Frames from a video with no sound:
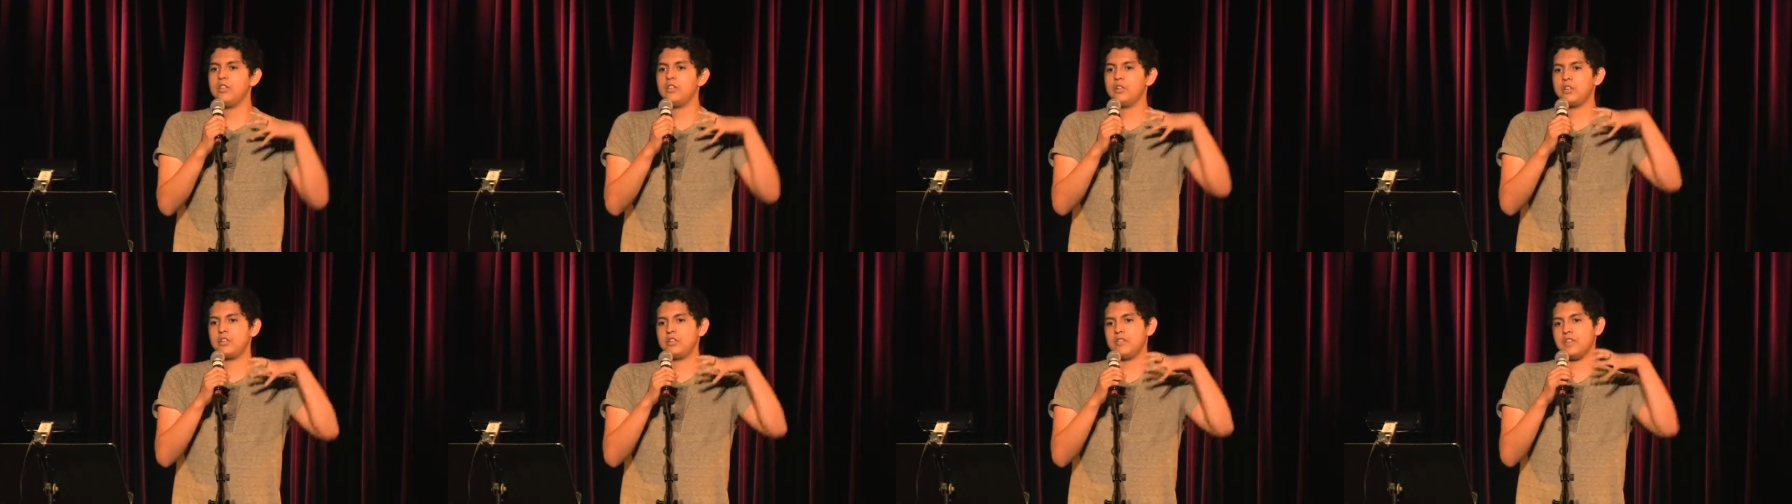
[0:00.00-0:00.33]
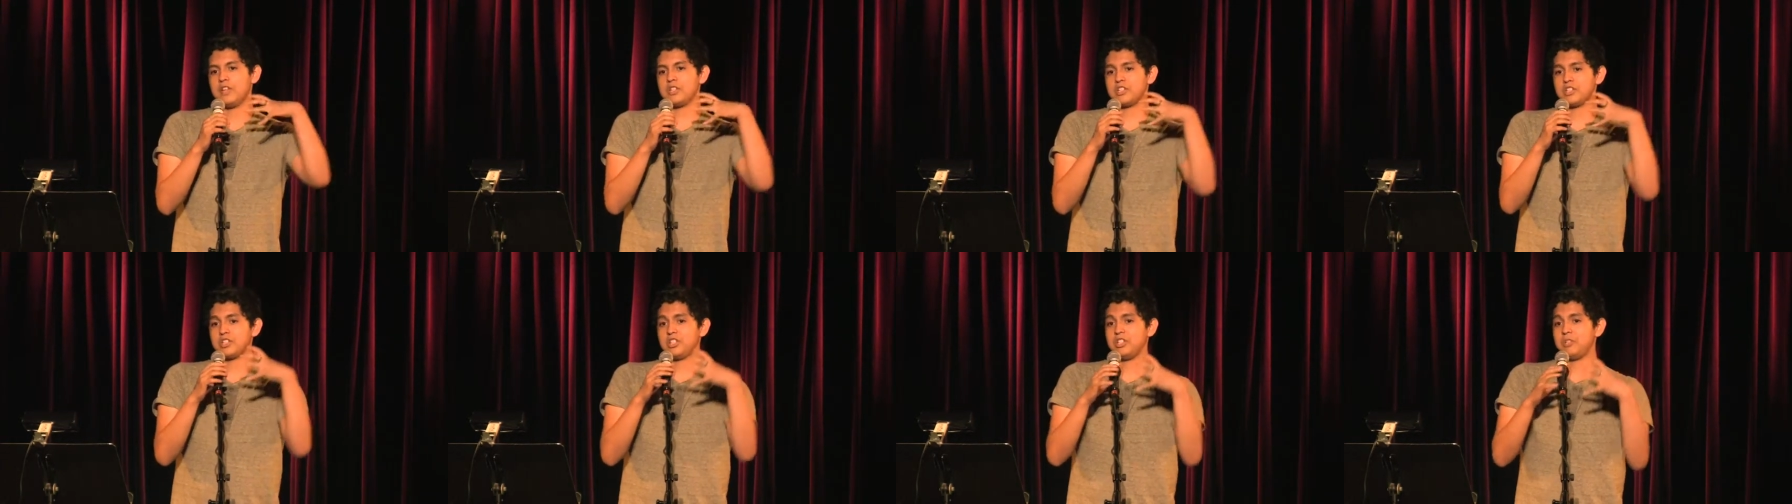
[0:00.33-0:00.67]
there would
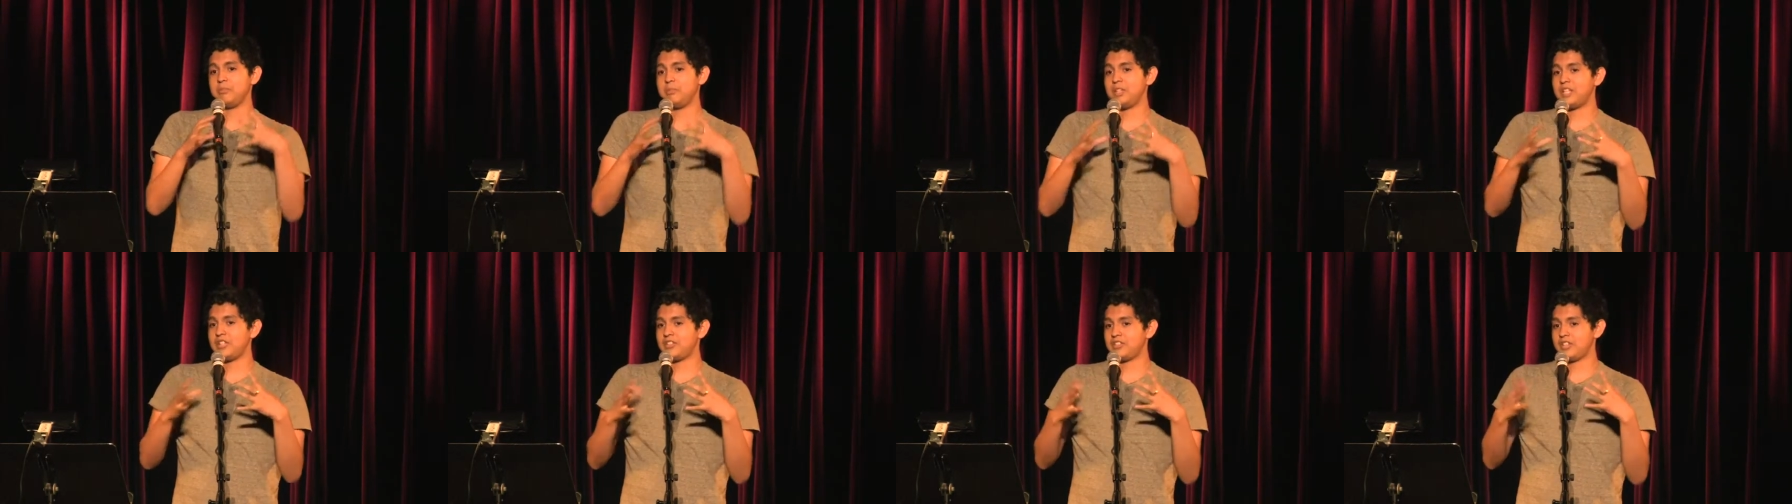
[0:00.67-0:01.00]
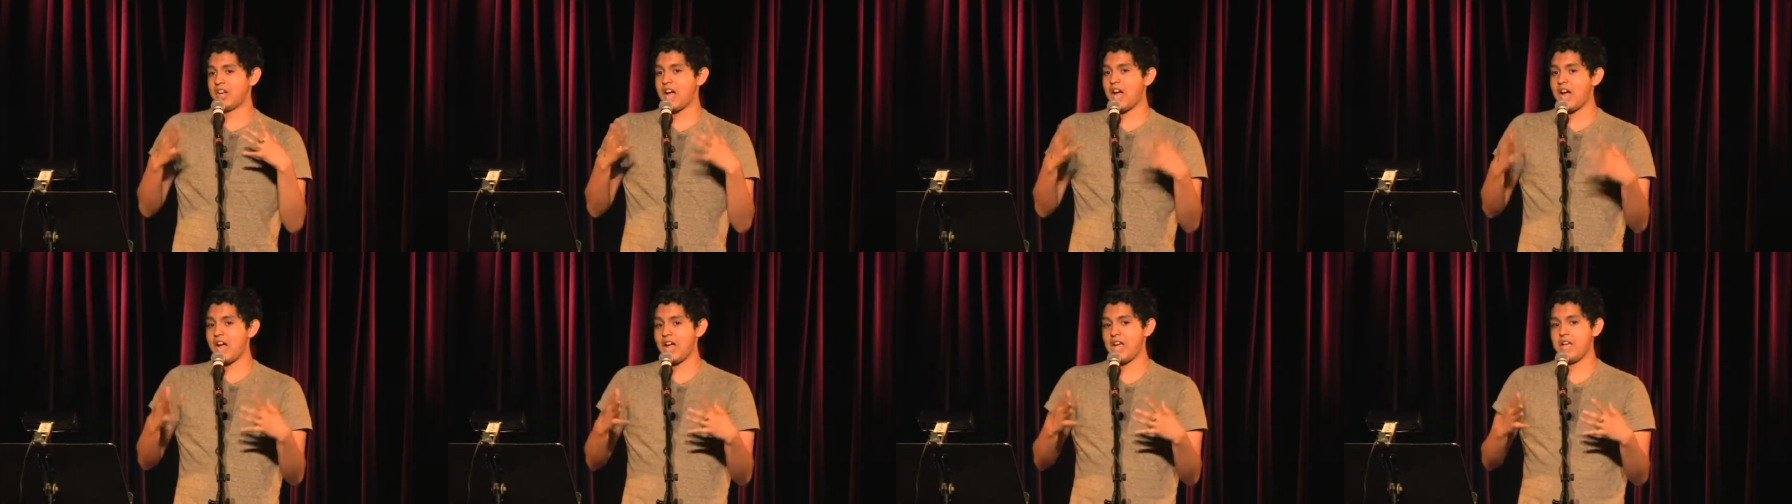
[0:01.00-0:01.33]
eventually be a
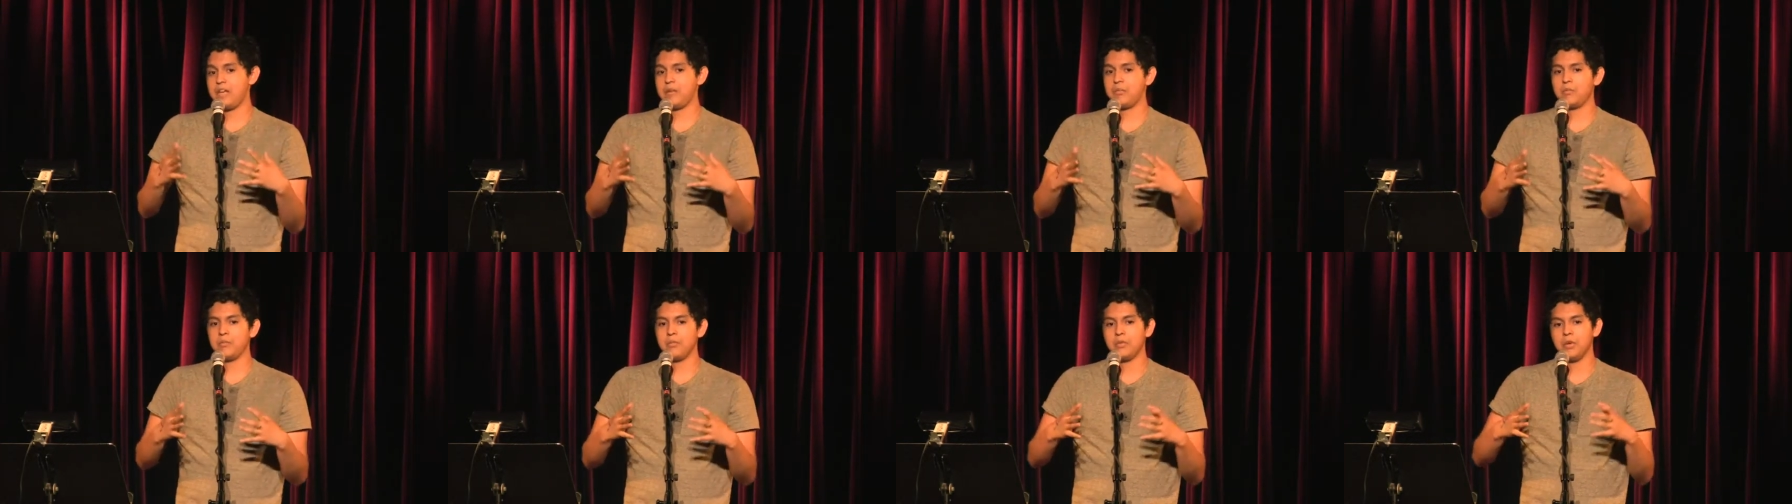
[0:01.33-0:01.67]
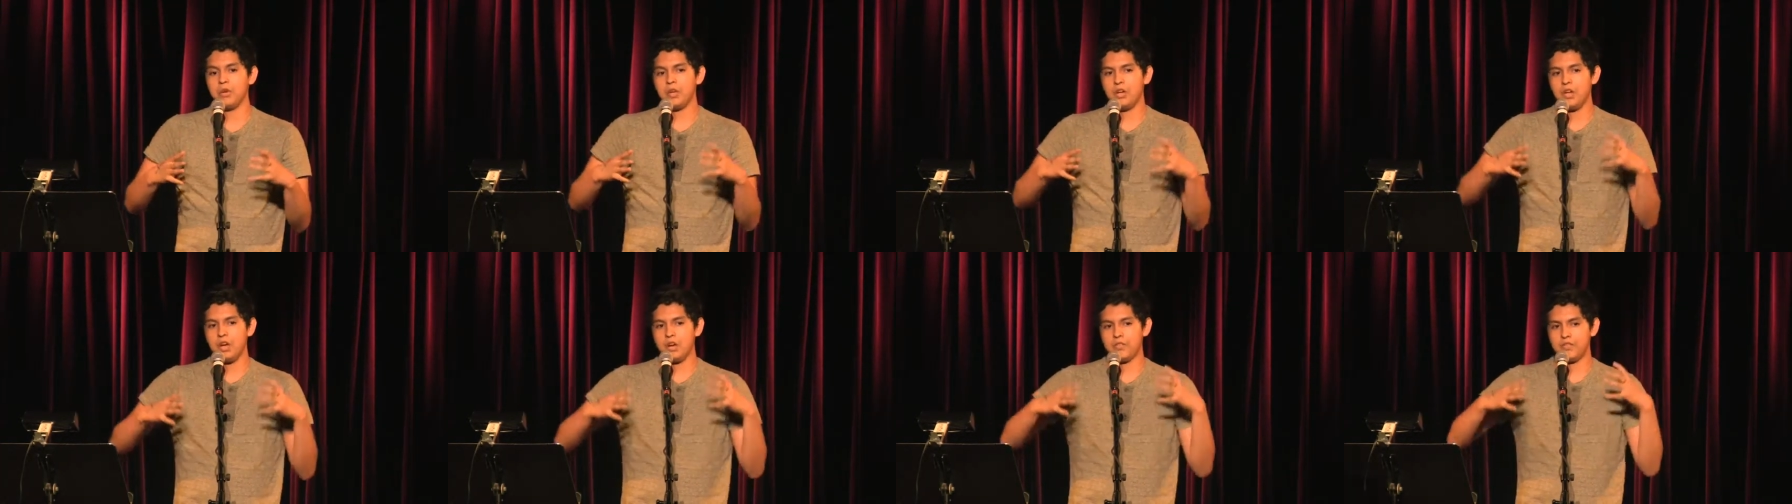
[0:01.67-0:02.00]
time